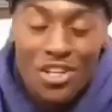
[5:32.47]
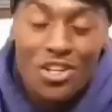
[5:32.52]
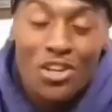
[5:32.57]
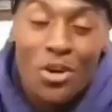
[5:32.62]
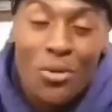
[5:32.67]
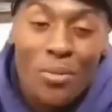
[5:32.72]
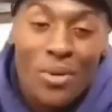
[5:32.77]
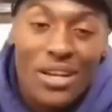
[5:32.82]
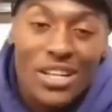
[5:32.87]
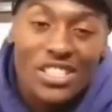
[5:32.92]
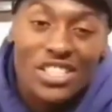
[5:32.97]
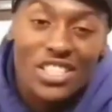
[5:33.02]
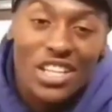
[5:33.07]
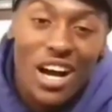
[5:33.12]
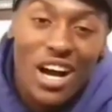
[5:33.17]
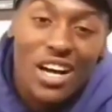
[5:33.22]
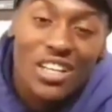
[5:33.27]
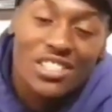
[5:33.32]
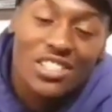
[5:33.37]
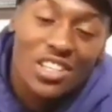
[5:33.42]
Yo, man, it's your
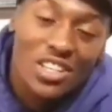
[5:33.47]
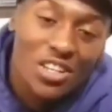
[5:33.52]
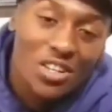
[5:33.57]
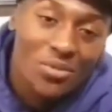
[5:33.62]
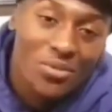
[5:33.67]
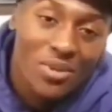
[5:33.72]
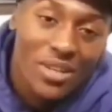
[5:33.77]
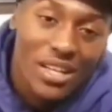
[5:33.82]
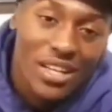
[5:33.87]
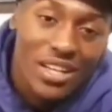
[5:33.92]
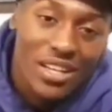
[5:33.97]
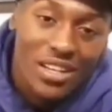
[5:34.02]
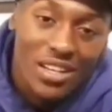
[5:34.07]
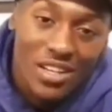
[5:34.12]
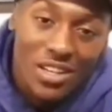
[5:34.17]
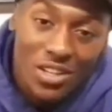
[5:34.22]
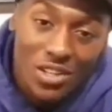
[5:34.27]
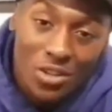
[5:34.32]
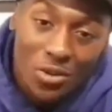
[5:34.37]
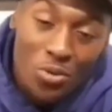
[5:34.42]
hot Tucker, man.
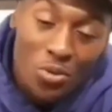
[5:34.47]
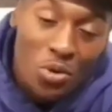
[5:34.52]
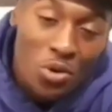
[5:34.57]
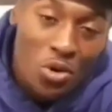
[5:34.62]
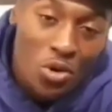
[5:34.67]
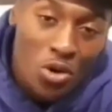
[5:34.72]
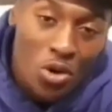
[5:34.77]
The real